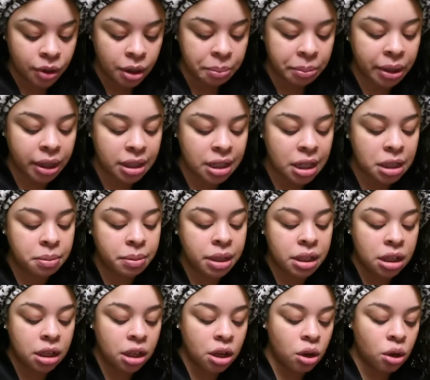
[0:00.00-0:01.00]
because that's
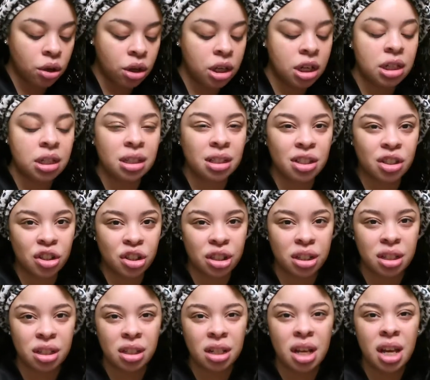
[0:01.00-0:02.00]
basically all it is. It's
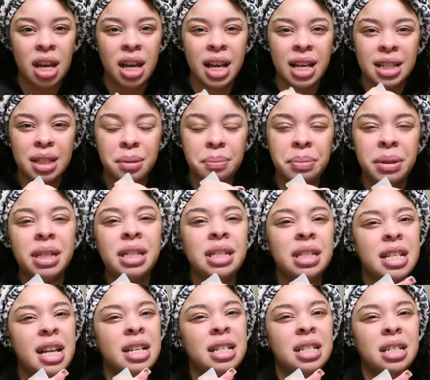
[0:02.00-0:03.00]
just, it's a piece
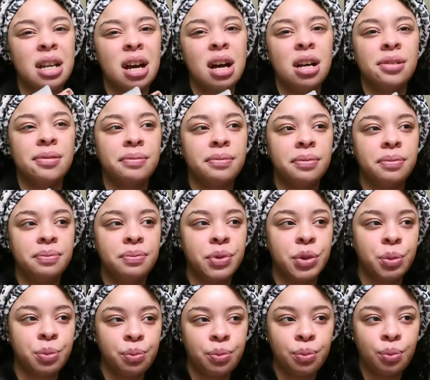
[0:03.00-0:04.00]
that's not
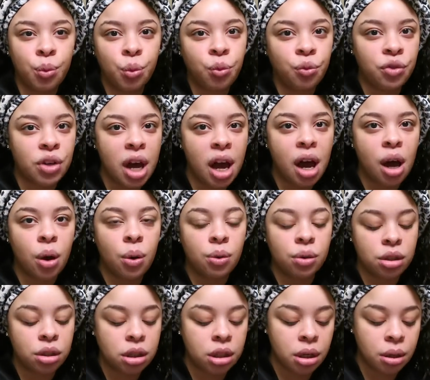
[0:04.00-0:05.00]
smoothed out,
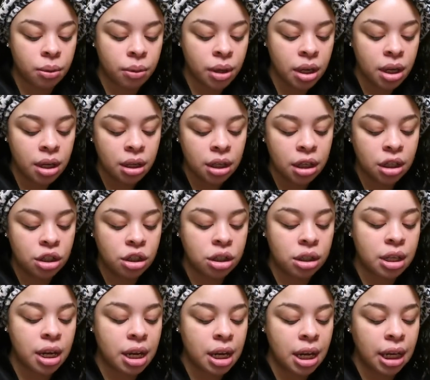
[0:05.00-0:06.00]
so it's just
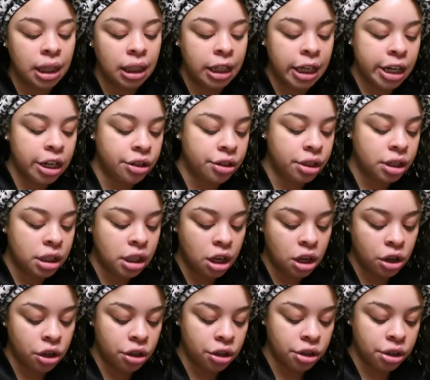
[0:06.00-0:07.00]
like a layer sitting
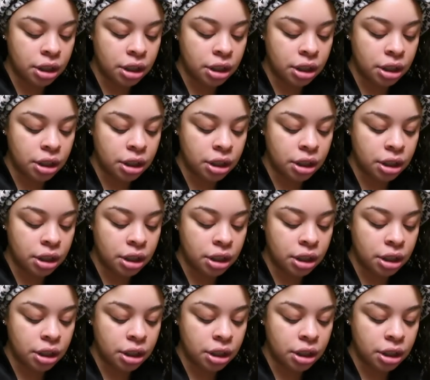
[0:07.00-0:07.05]
on your